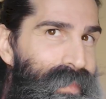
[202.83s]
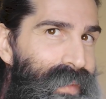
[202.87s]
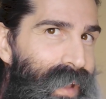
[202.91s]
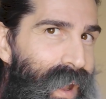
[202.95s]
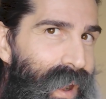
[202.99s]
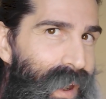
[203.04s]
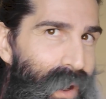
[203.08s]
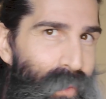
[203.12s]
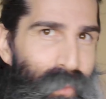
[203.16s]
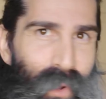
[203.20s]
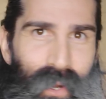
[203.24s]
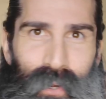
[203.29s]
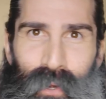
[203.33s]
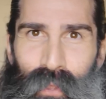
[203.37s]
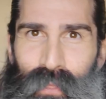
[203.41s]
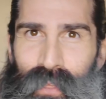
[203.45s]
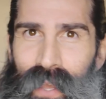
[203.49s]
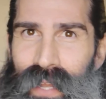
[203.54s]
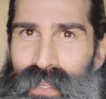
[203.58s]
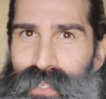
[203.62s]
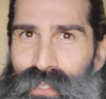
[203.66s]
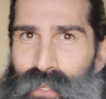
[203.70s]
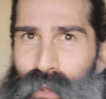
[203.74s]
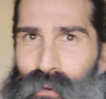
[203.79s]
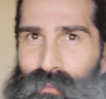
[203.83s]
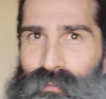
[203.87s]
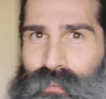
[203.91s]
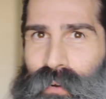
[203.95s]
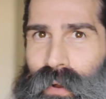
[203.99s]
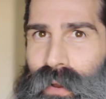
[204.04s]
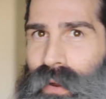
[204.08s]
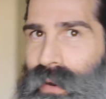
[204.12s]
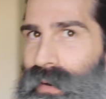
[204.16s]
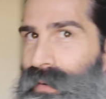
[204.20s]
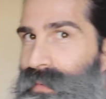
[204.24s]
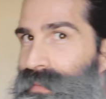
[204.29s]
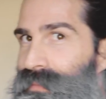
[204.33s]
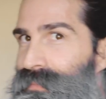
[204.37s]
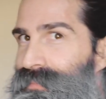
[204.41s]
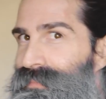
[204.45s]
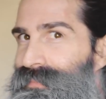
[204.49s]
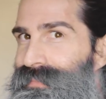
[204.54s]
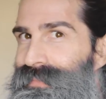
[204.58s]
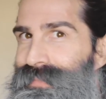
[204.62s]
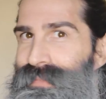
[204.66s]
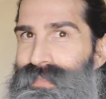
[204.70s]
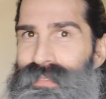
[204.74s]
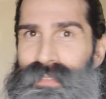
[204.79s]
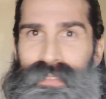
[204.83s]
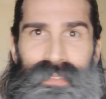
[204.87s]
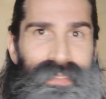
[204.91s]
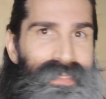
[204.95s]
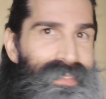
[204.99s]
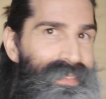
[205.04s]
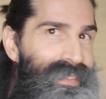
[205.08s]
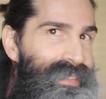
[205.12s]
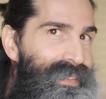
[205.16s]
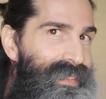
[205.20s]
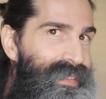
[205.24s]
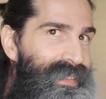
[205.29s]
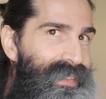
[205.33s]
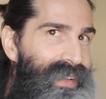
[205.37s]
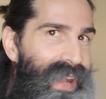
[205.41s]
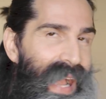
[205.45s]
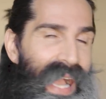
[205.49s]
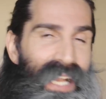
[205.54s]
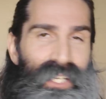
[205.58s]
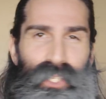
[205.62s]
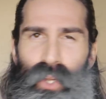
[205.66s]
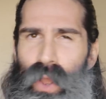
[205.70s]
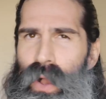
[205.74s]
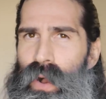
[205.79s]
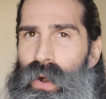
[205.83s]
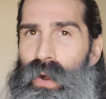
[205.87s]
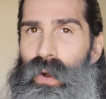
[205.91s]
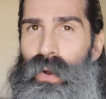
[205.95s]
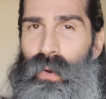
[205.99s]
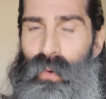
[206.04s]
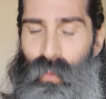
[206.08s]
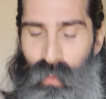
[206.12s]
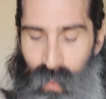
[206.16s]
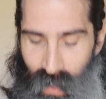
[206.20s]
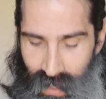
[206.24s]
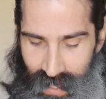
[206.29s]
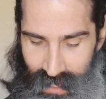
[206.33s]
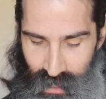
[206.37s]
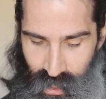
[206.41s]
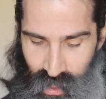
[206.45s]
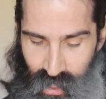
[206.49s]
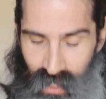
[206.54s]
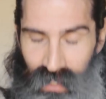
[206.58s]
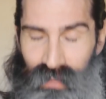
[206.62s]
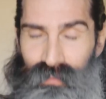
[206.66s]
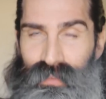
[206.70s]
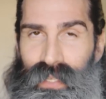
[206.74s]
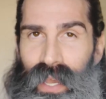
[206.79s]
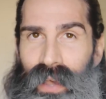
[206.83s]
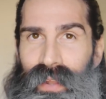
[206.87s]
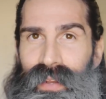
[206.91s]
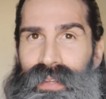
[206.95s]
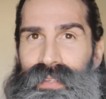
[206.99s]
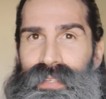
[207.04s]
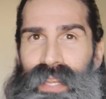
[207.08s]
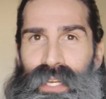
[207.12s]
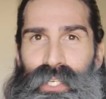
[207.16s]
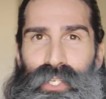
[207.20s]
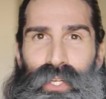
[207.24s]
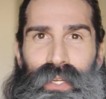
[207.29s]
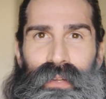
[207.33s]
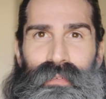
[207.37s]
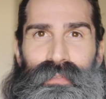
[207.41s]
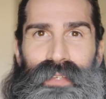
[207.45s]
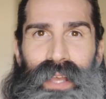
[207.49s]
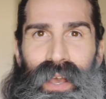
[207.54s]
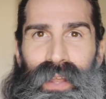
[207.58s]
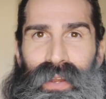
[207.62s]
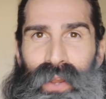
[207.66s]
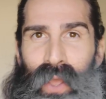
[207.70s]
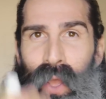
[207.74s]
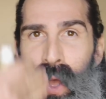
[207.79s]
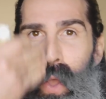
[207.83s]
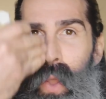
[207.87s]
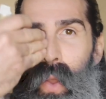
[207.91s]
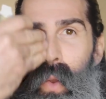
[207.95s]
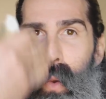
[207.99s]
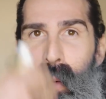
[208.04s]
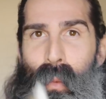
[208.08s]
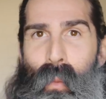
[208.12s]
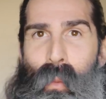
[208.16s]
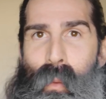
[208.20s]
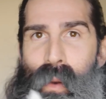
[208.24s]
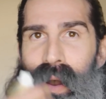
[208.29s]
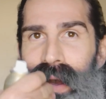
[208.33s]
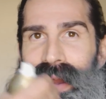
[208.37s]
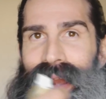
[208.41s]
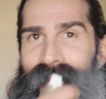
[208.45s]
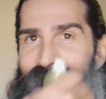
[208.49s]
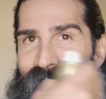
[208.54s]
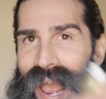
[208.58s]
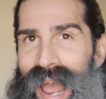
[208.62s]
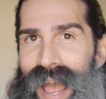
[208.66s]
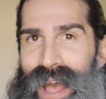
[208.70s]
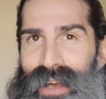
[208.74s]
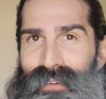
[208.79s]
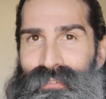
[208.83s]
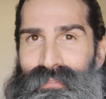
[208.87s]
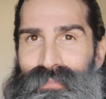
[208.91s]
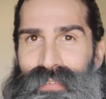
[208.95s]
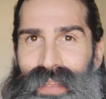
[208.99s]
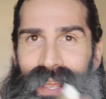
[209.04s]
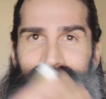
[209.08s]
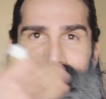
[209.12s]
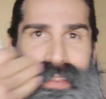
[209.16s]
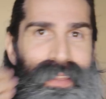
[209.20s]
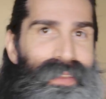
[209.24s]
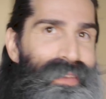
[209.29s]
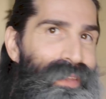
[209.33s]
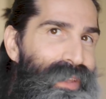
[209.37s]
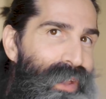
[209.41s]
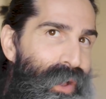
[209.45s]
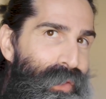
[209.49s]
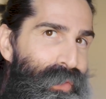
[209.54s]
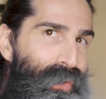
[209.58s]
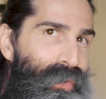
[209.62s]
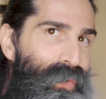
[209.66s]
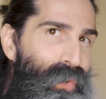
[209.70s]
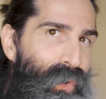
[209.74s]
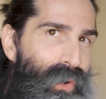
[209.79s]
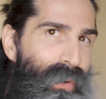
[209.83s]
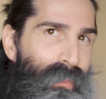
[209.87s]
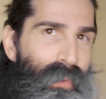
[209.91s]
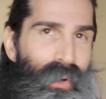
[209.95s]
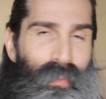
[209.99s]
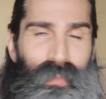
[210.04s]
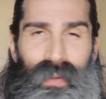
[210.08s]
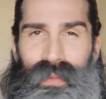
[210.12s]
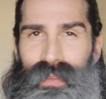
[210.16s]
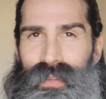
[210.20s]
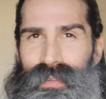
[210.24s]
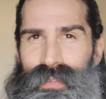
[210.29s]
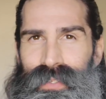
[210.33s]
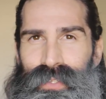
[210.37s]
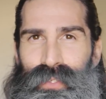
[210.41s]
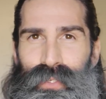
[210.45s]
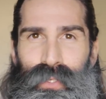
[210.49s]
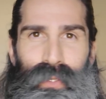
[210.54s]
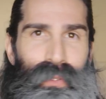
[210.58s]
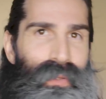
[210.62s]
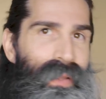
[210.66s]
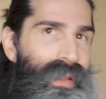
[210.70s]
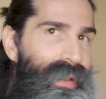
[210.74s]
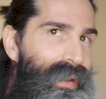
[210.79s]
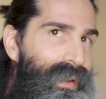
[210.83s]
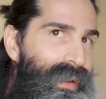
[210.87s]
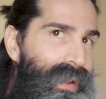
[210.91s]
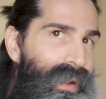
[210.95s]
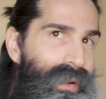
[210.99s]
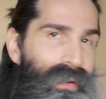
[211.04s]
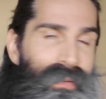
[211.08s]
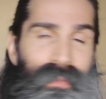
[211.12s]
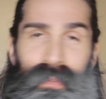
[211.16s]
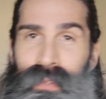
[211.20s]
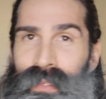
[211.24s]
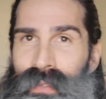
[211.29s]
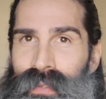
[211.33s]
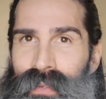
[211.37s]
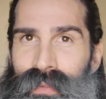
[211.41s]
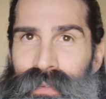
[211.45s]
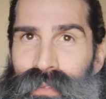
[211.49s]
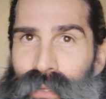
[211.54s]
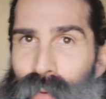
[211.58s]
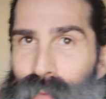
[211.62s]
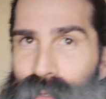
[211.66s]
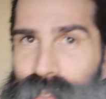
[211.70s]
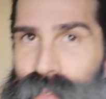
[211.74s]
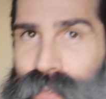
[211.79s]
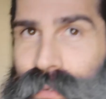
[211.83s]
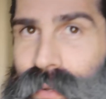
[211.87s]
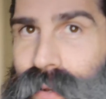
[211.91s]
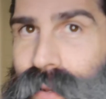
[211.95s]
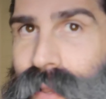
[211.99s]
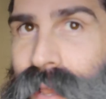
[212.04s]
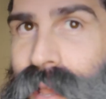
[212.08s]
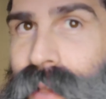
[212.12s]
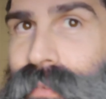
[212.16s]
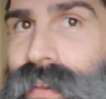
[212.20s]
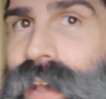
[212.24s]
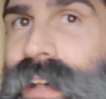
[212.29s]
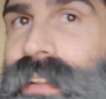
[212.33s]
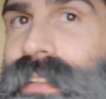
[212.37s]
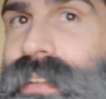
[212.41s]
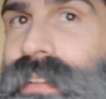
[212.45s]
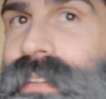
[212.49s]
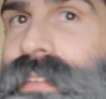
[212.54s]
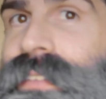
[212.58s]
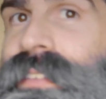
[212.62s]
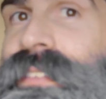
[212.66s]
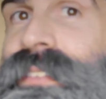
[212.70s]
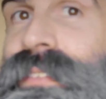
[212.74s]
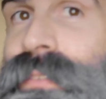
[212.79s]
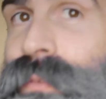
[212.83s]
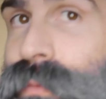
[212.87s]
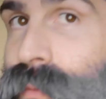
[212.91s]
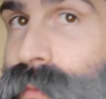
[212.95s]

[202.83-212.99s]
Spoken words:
All right, what are your thoughts so far? What I should have done is I should have done 1/2 and then the other normal, but it's too late now. So we're just gonna have at this.